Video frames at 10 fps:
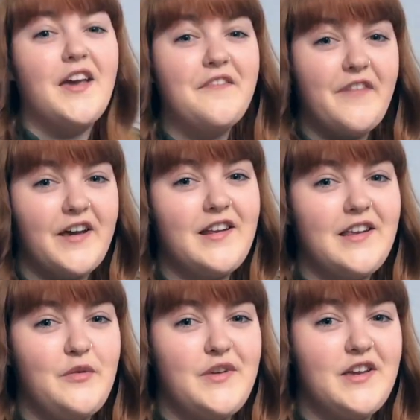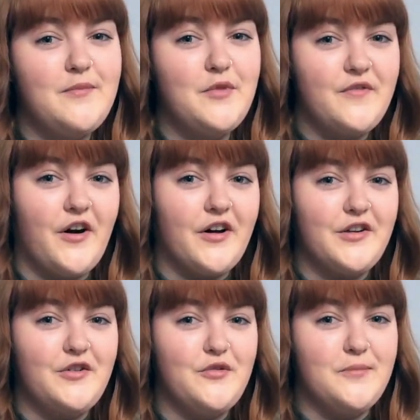And finally, we can move on
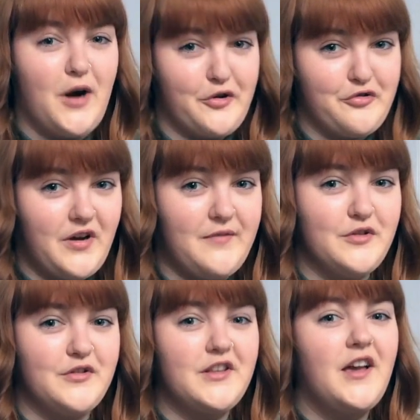to modern novels,